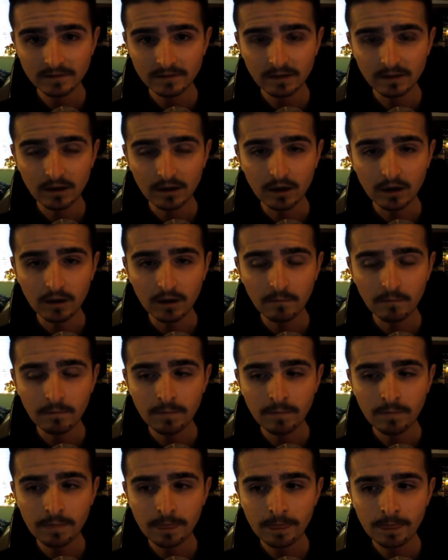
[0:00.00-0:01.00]
And
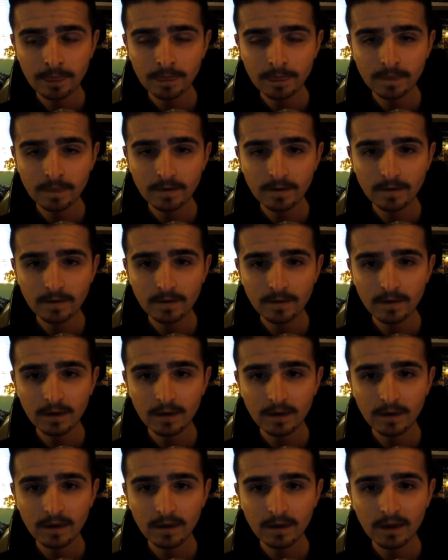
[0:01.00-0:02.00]

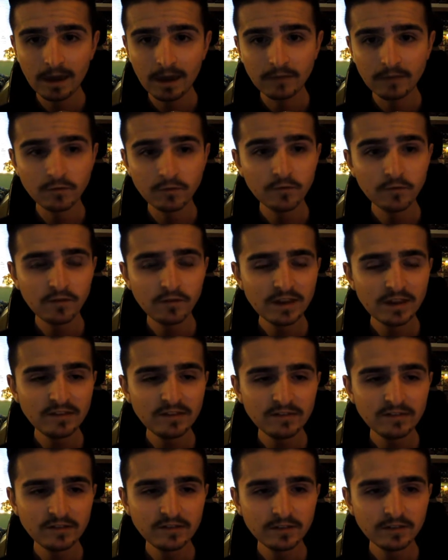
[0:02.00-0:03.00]
a few
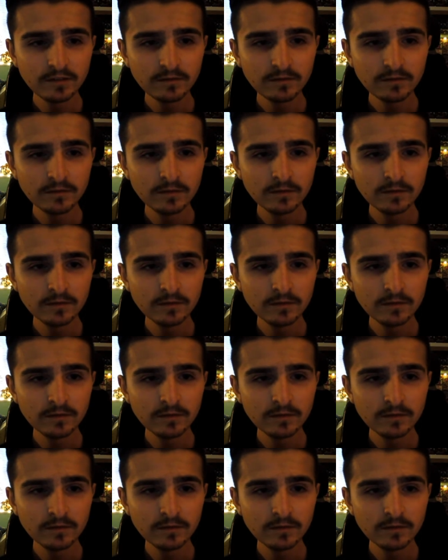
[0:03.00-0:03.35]
friends, you know.